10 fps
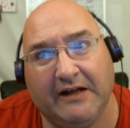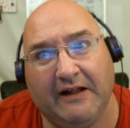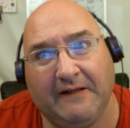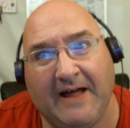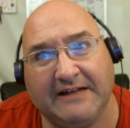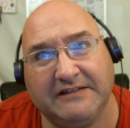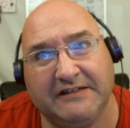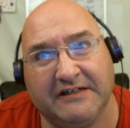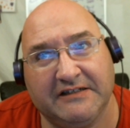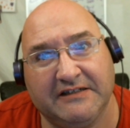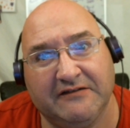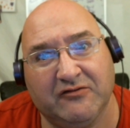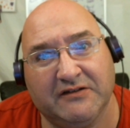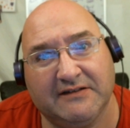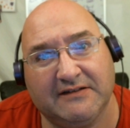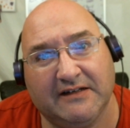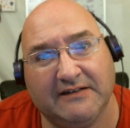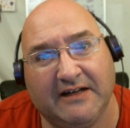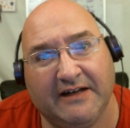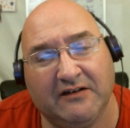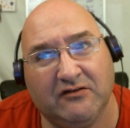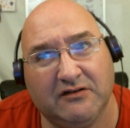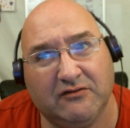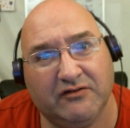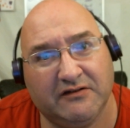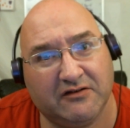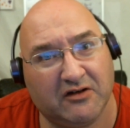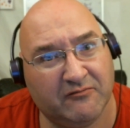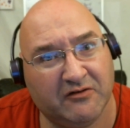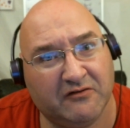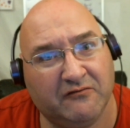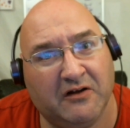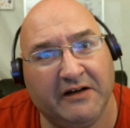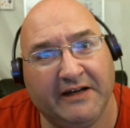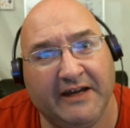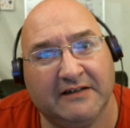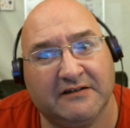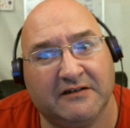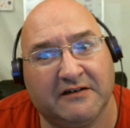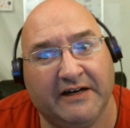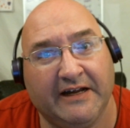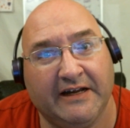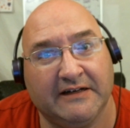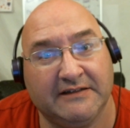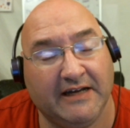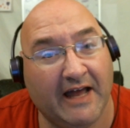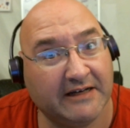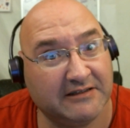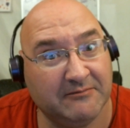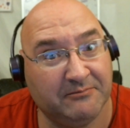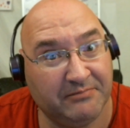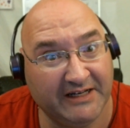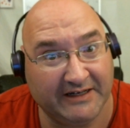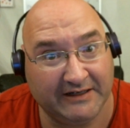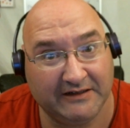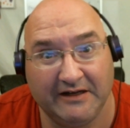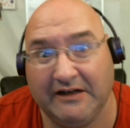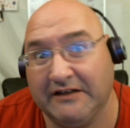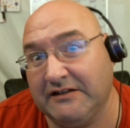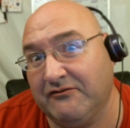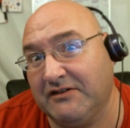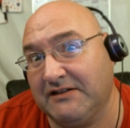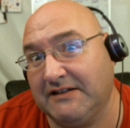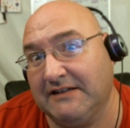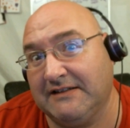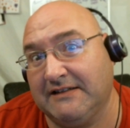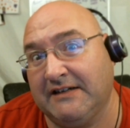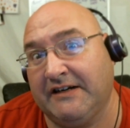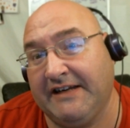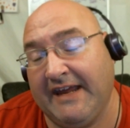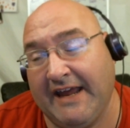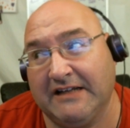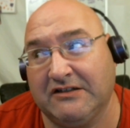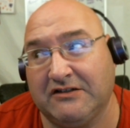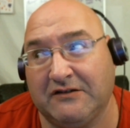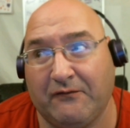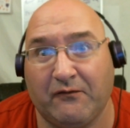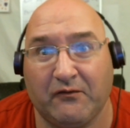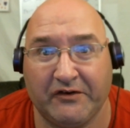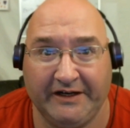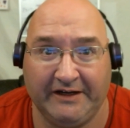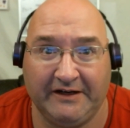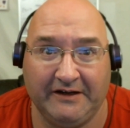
Last year, she was diagnosed with terminal lung cancer, and she actually beat it. She was considered cancer-free.